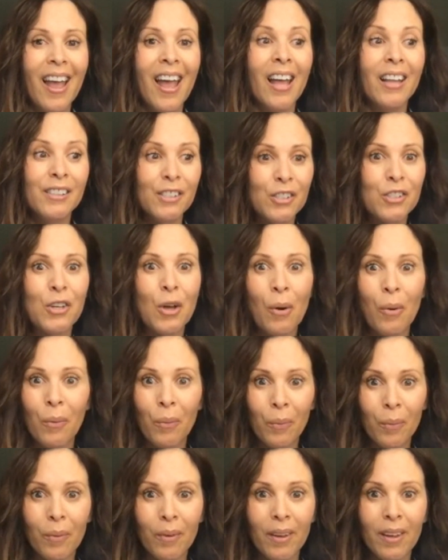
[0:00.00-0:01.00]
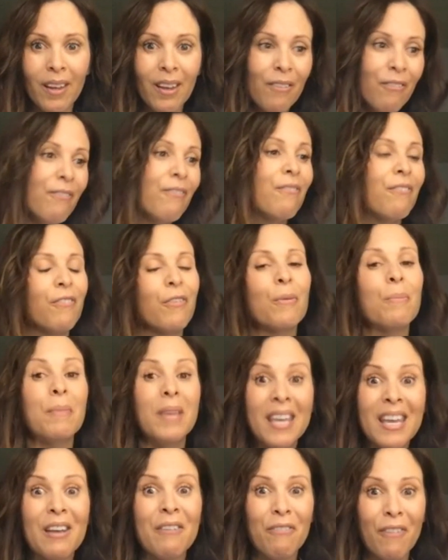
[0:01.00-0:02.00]
And so for
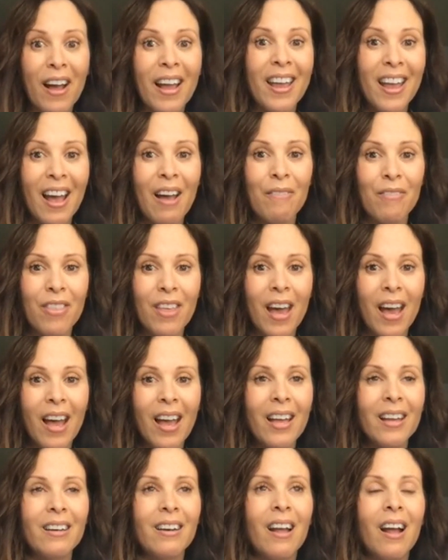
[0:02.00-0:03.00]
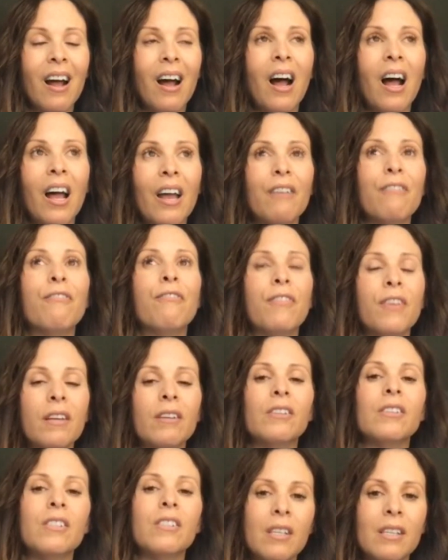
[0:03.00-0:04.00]
me, if I have that, I
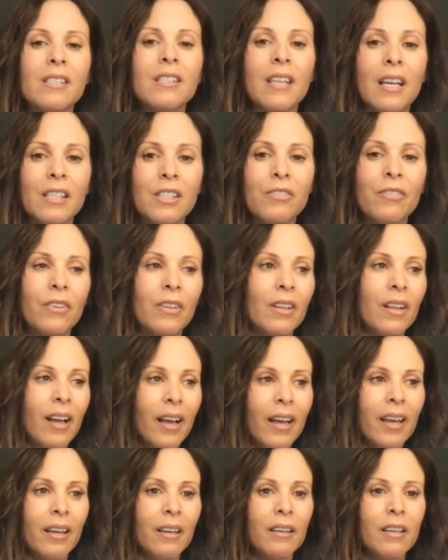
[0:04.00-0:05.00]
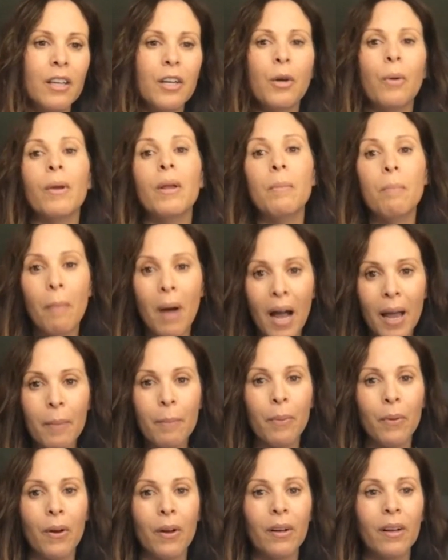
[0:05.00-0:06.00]
feel successful. In my
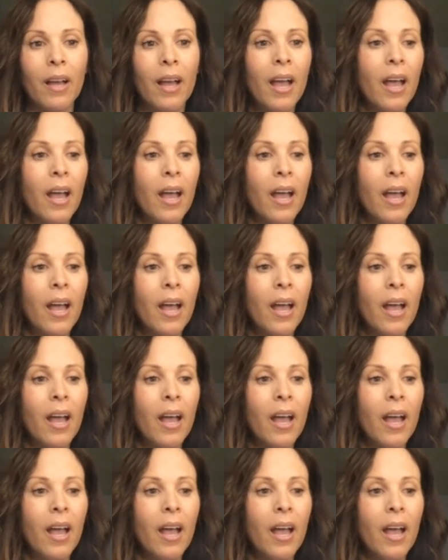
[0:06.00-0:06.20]
book.